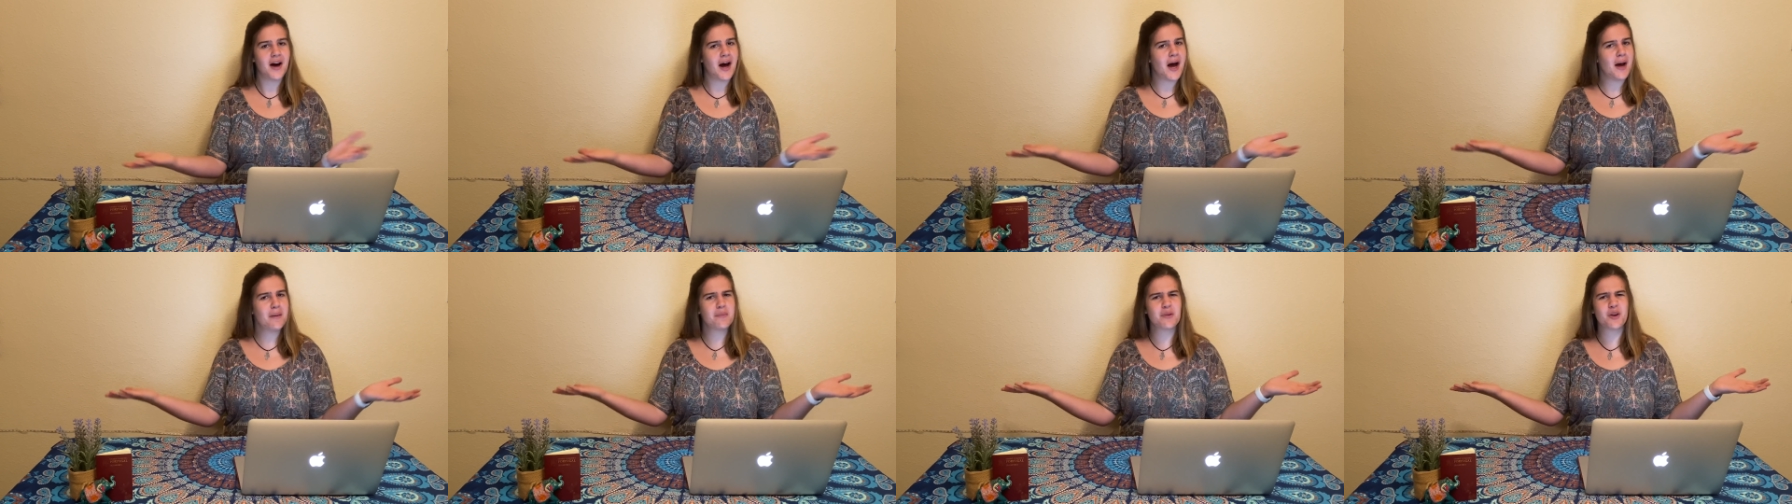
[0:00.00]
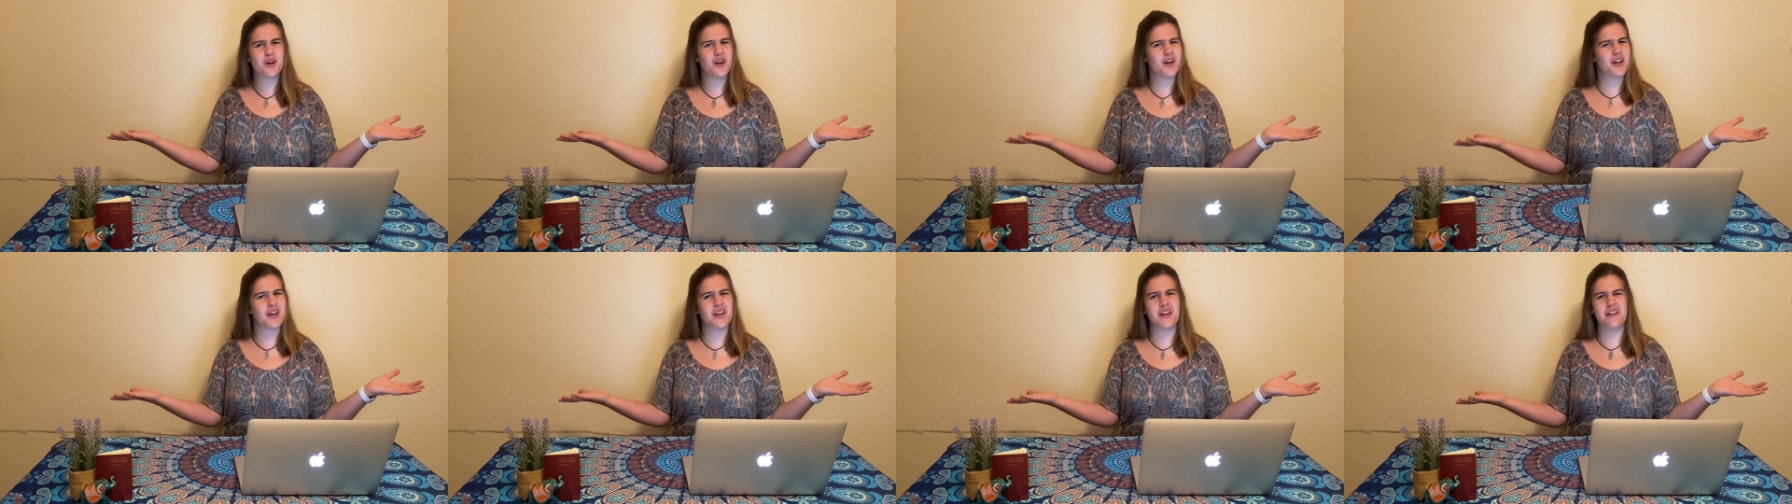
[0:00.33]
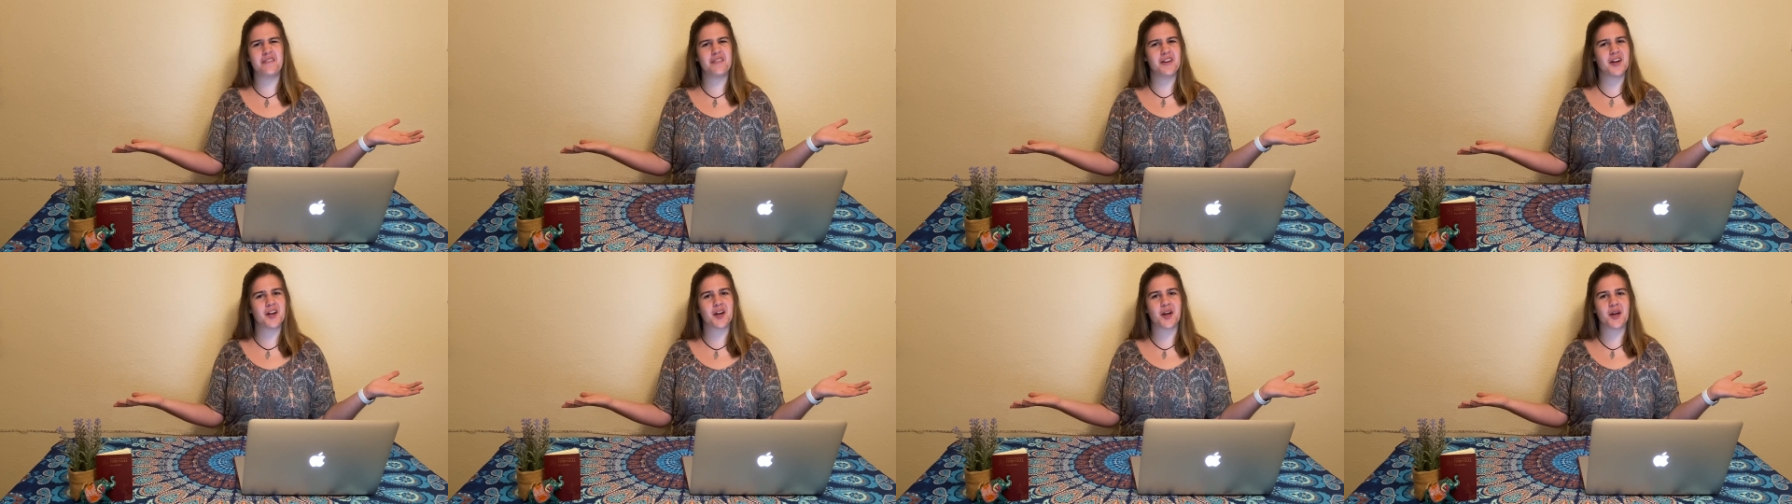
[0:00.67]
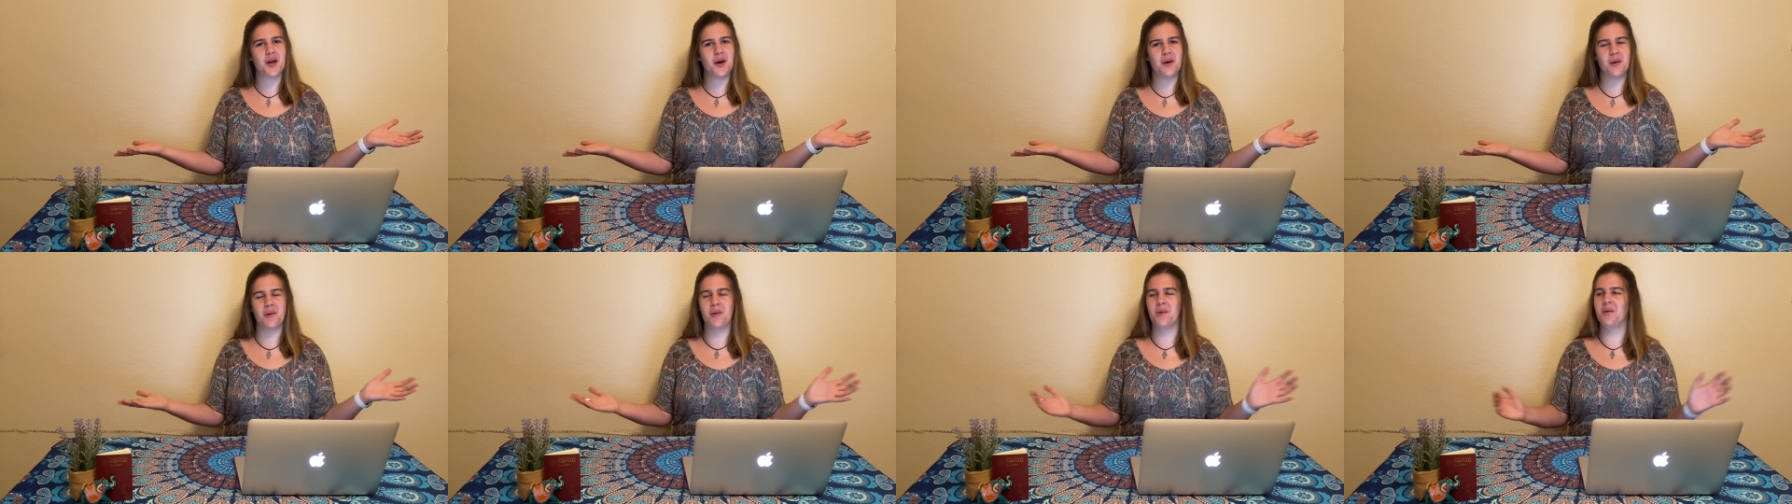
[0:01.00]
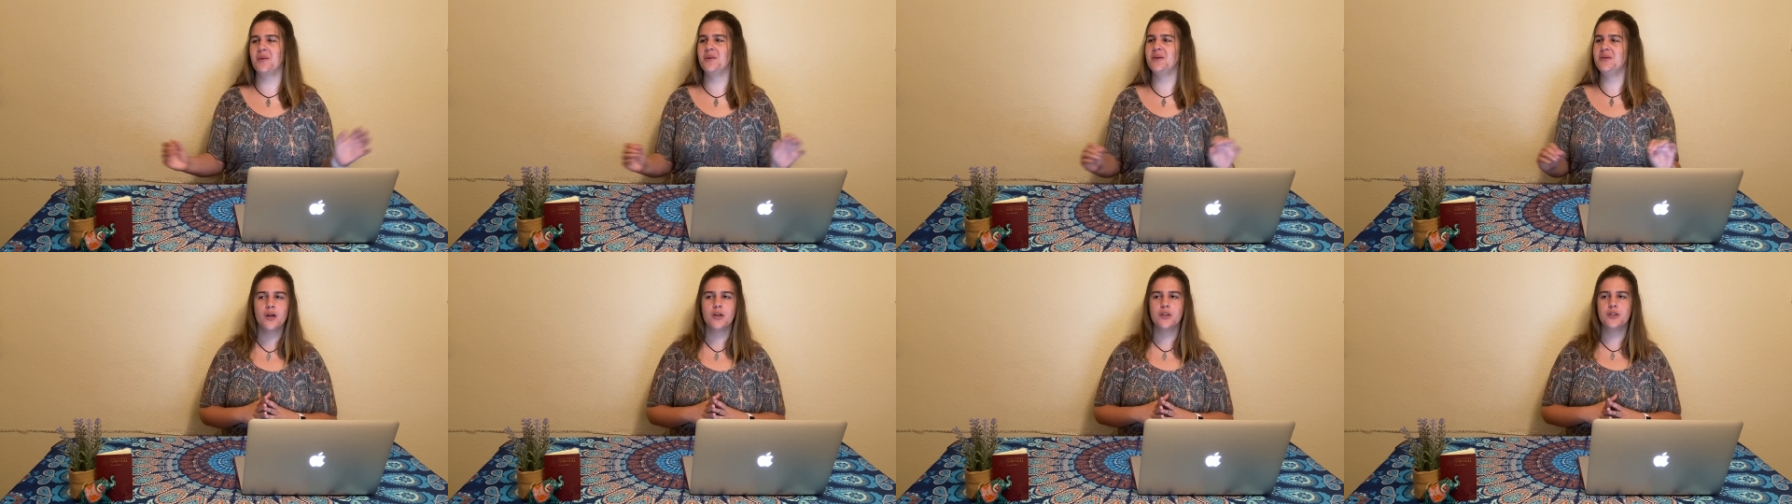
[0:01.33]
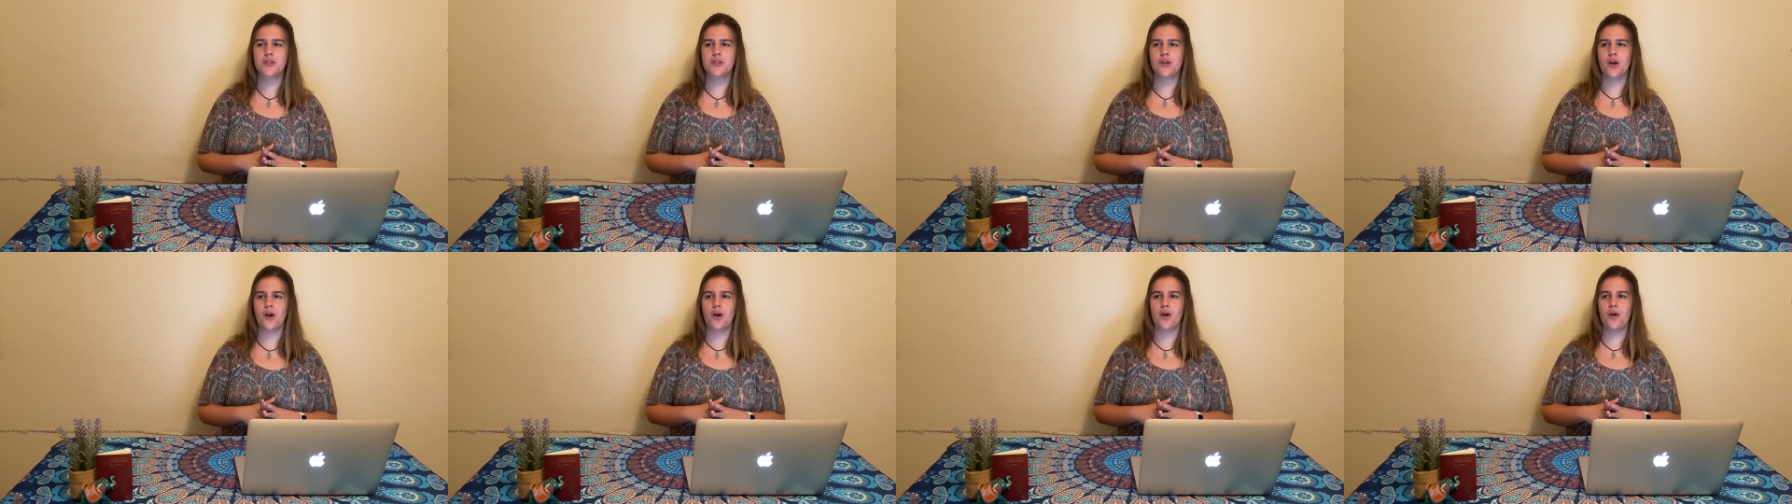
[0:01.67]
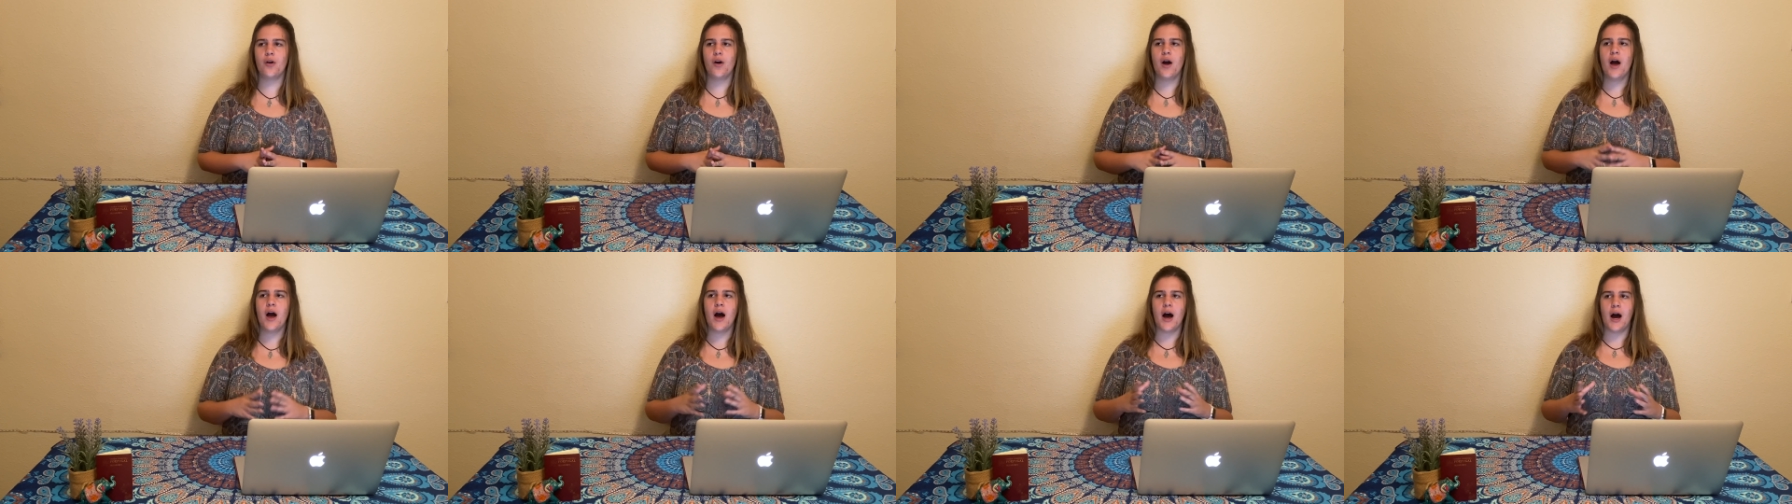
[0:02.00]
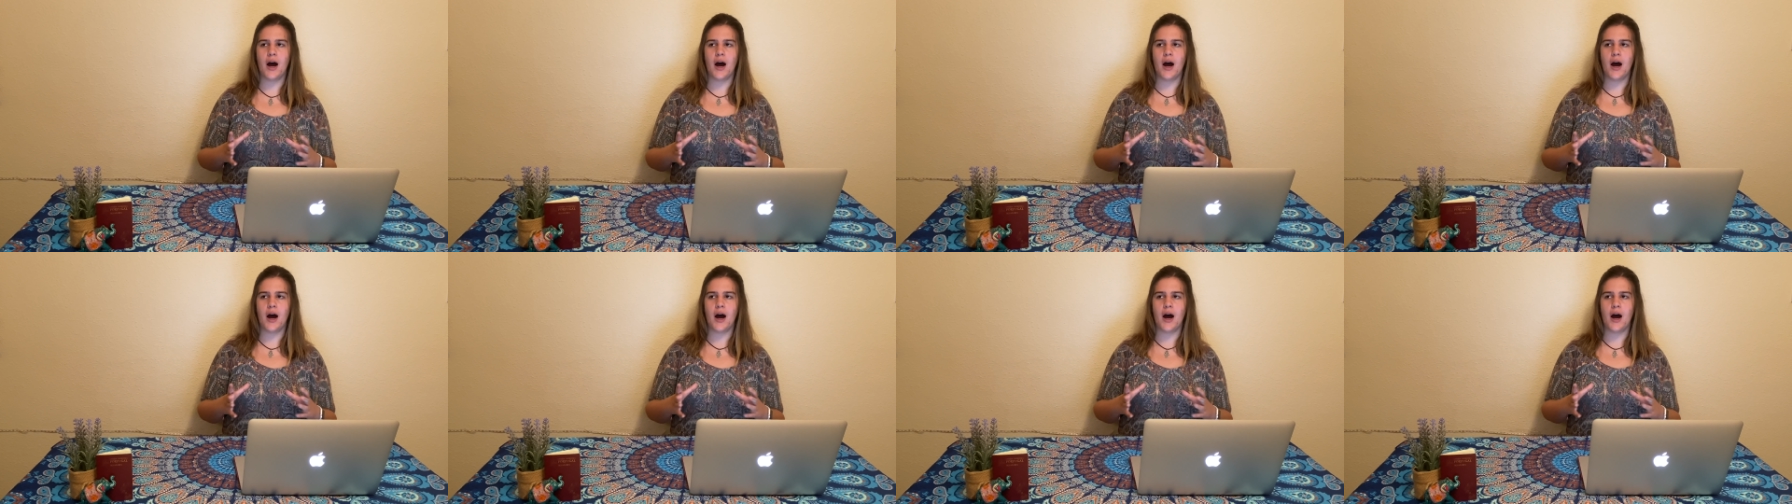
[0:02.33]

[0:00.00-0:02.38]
I'm gonna give it a go. So